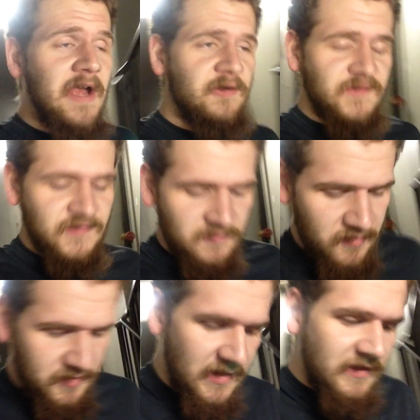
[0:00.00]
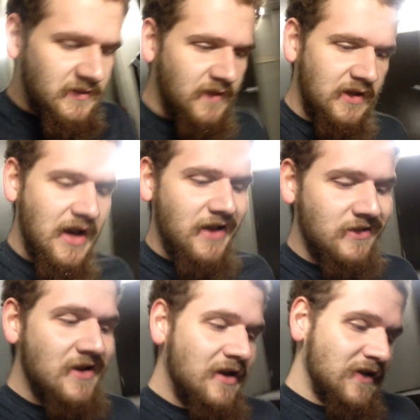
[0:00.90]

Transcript: I was super productive. I got